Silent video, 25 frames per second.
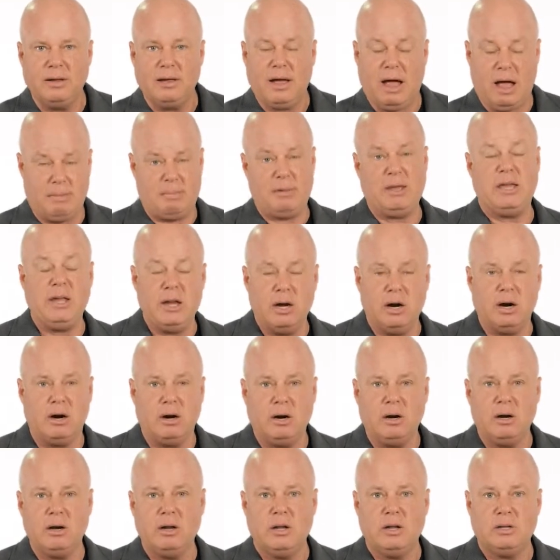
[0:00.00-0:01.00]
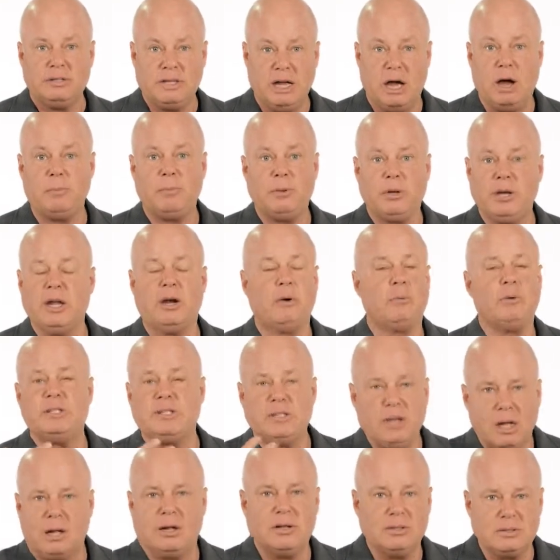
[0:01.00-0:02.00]
I'm here to help you get a
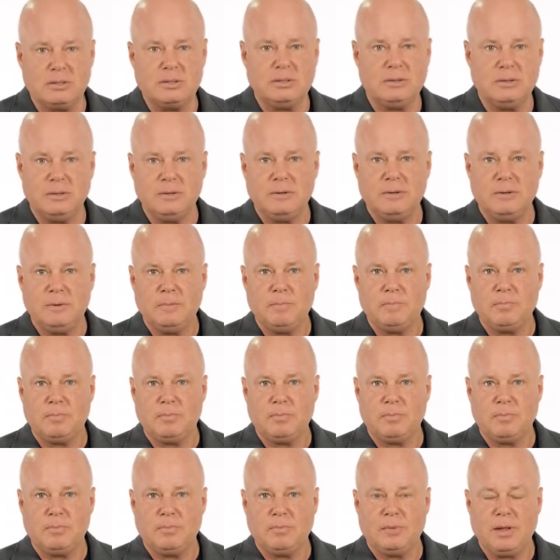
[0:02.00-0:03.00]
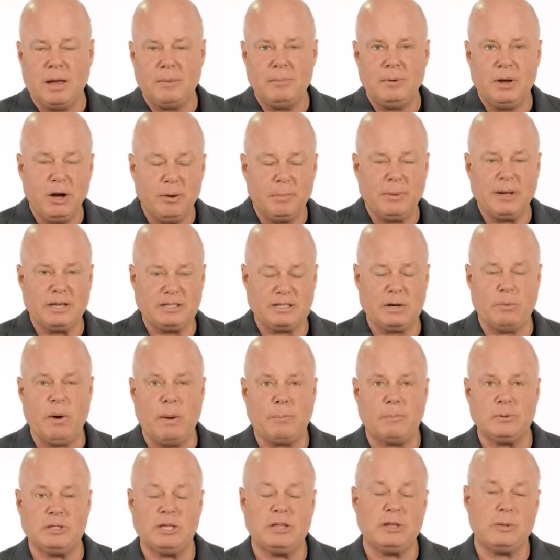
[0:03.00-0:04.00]
result. I'm here because I
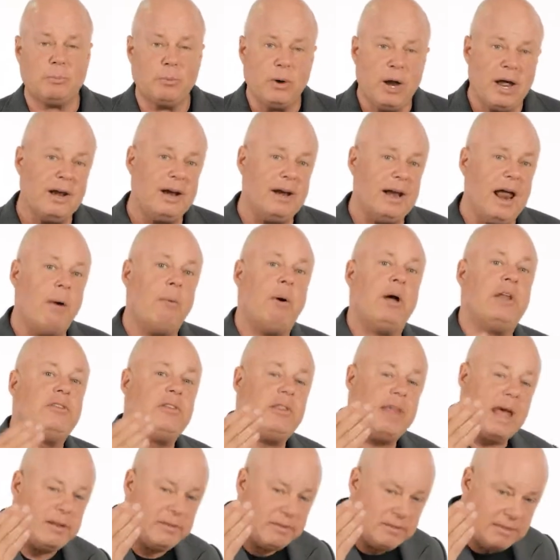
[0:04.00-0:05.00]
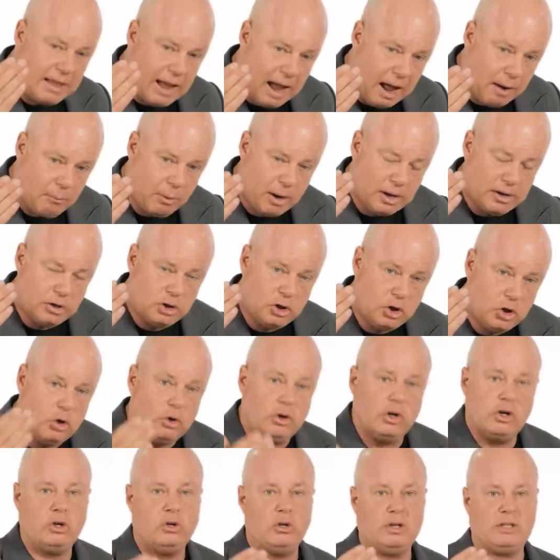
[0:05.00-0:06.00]
represent the brand, and I want you
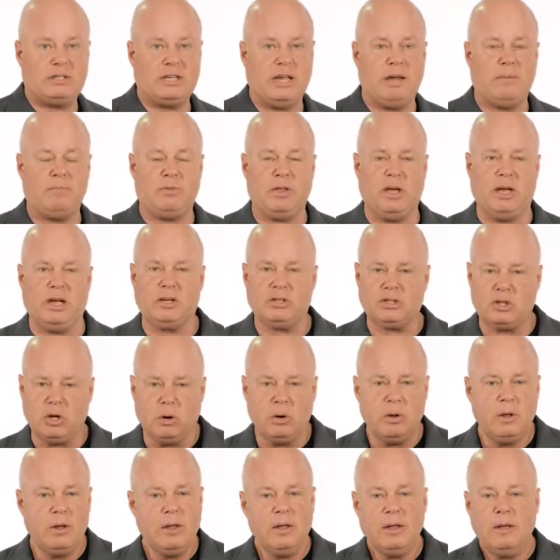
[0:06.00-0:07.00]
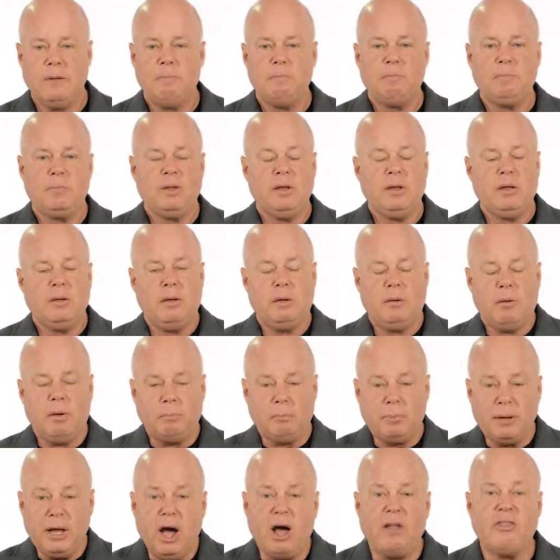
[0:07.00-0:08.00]
to do the same thing. So
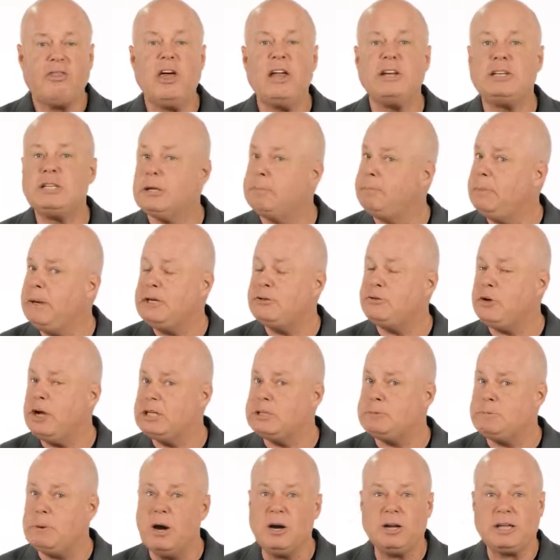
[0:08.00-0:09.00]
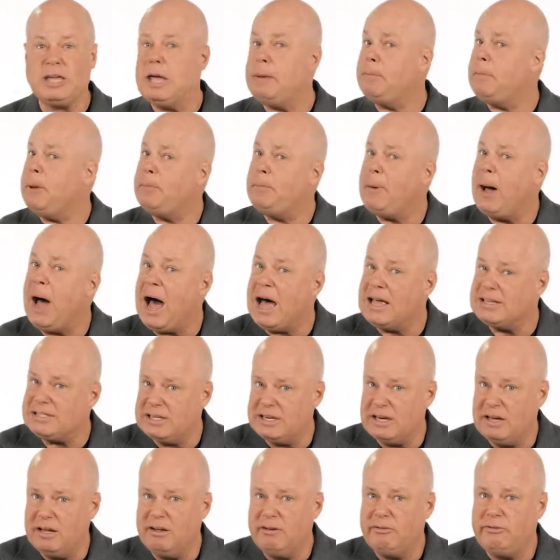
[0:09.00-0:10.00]
be authentic, be transparent, keep it
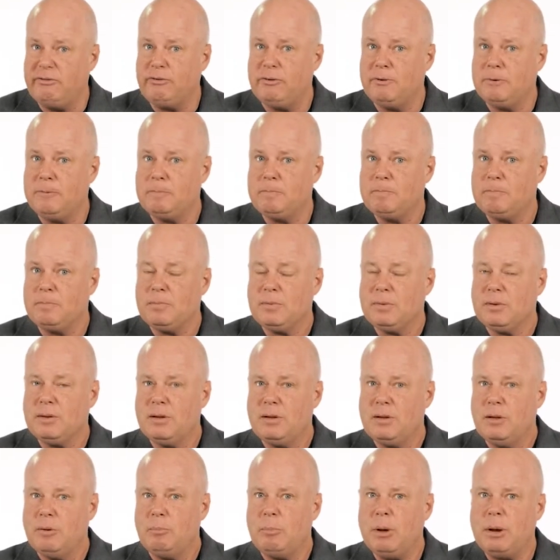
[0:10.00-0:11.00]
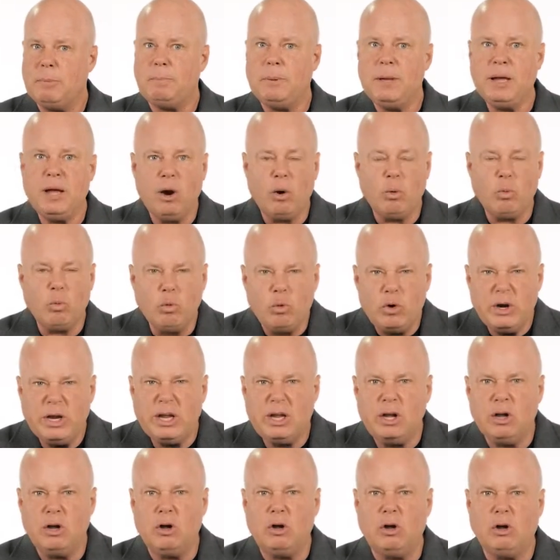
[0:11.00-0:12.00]
positive, but be a
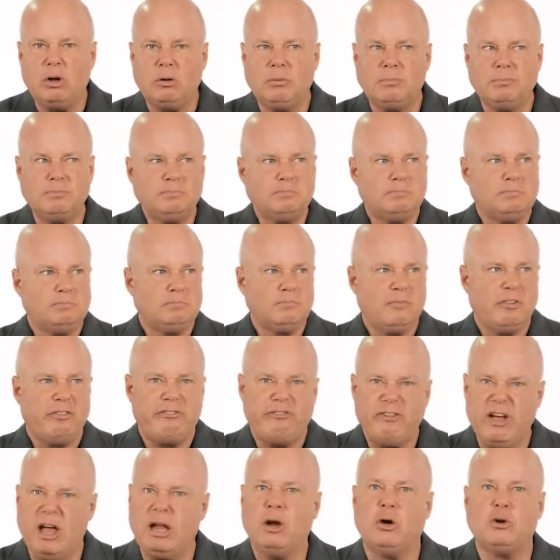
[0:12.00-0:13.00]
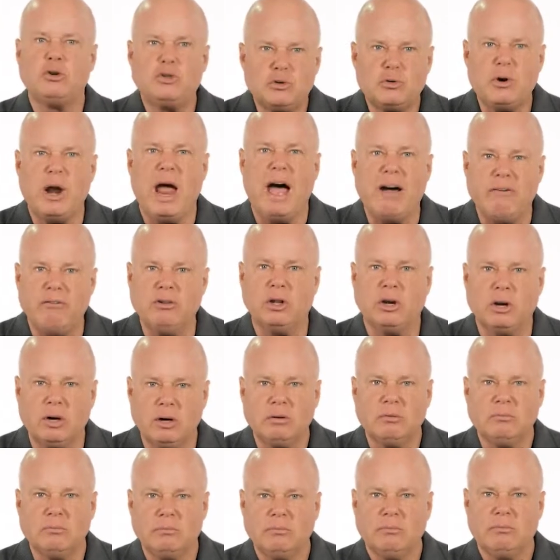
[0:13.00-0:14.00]
real fellow traveler
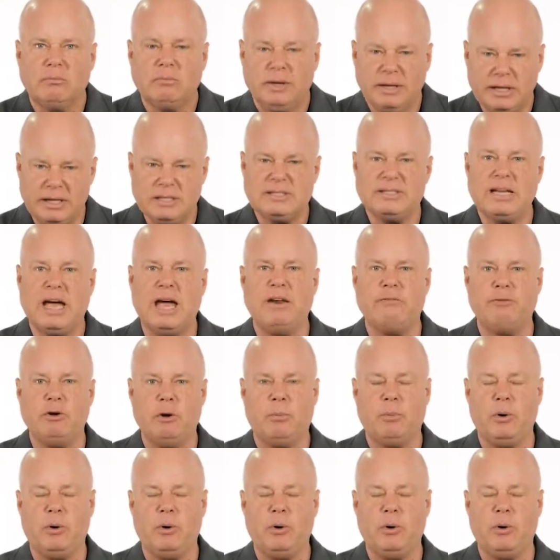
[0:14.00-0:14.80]
inside of your